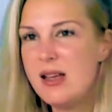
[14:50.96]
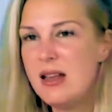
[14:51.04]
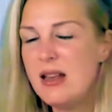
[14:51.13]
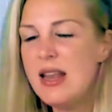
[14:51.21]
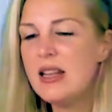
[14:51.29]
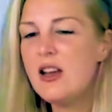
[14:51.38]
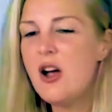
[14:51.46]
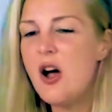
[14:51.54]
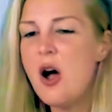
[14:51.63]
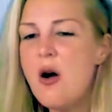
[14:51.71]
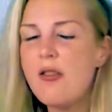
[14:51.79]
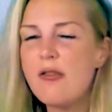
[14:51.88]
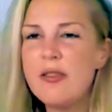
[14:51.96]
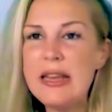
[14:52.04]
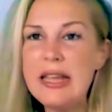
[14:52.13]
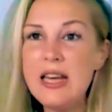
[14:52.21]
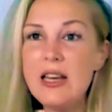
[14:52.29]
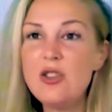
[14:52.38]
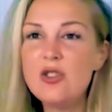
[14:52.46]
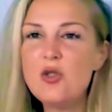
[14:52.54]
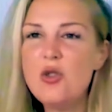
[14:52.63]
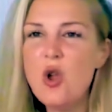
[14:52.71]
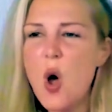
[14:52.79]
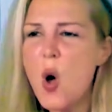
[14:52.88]
Let go of needing to
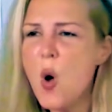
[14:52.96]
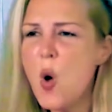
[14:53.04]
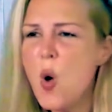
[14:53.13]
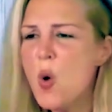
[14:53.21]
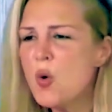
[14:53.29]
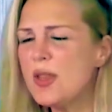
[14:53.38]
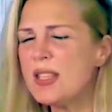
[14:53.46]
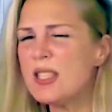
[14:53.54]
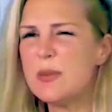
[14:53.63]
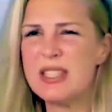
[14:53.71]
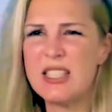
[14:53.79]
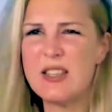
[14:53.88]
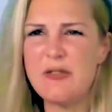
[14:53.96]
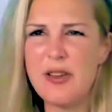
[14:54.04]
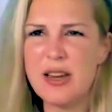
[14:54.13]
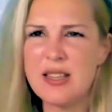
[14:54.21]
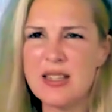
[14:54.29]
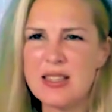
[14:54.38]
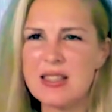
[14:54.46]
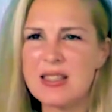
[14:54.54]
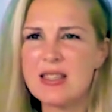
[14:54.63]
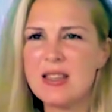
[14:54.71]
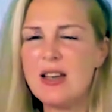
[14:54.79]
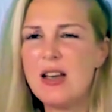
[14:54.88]
know the
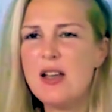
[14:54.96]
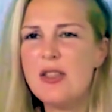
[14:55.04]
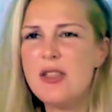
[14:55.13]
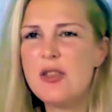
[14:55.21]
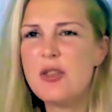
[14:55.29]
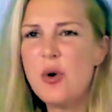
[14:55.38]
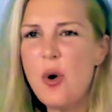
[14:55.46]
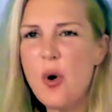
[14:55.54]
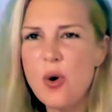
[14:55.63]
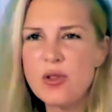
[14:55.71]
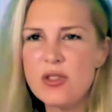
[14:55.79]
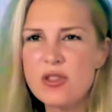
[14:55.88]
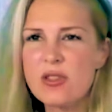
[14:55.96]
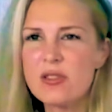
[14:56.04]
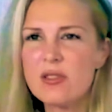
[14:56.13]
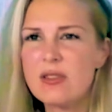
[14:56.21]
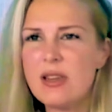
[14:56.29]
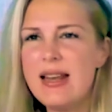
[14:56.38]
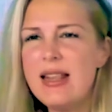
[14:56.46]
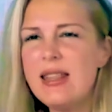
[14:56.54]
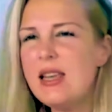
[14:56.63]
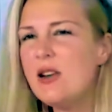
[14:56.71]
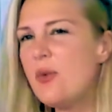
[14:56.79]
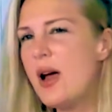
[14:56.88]
specifics, the thoughts,
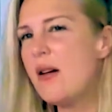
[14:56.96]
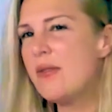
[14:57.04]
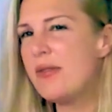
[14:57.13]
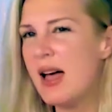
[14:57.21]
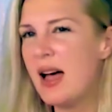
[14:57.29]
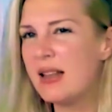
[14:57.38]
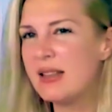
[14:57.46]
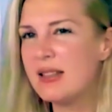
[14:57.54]
anything around that.